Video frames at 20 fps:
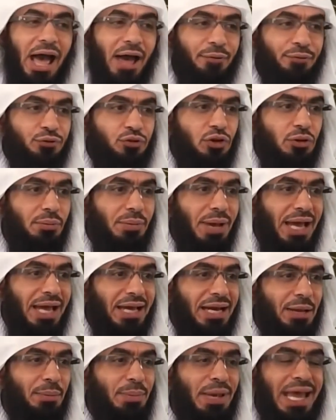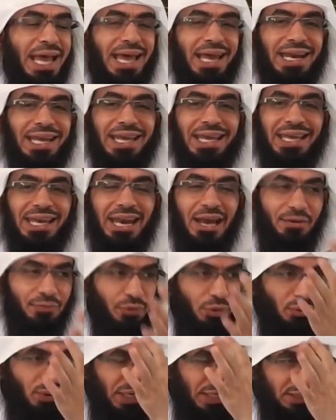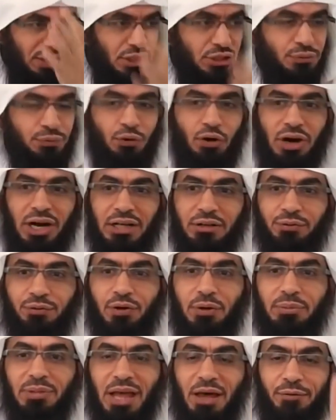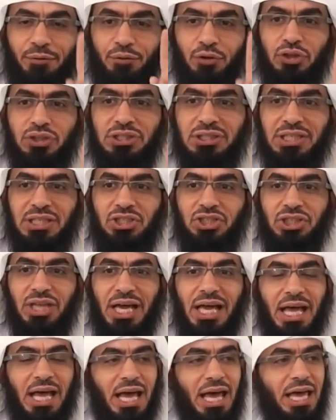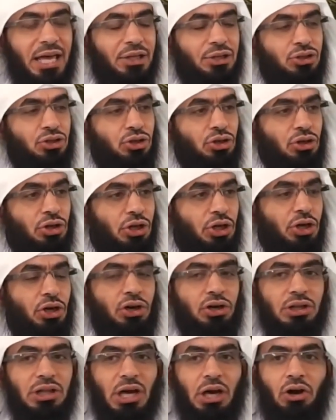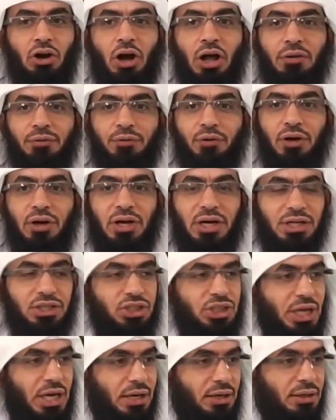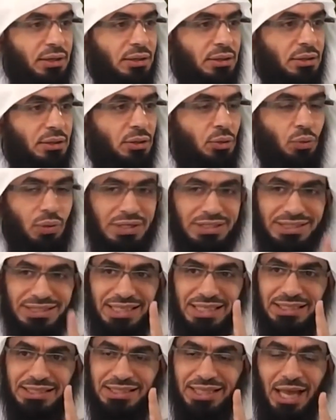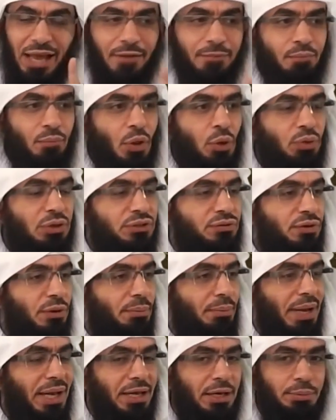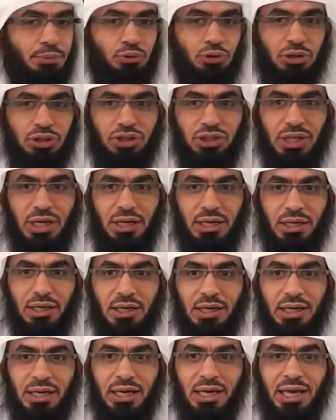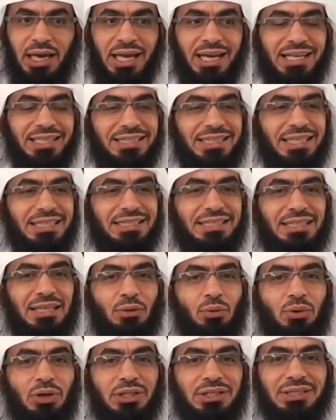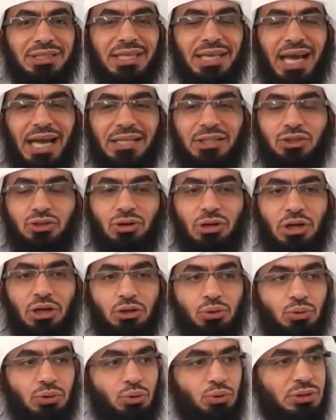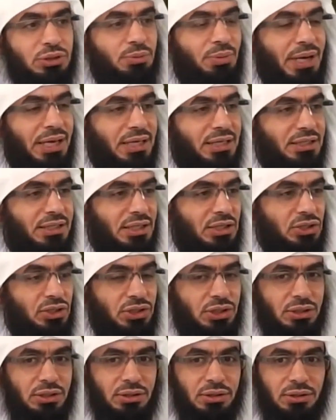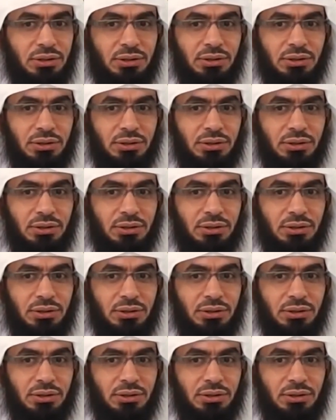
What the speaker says: after Maghrib, and he never raised his forehead from that first sajda until he heard the call for Isha. One sajda was from Maghrib to Isha. And he says, the worst thing I struggled with was my intention.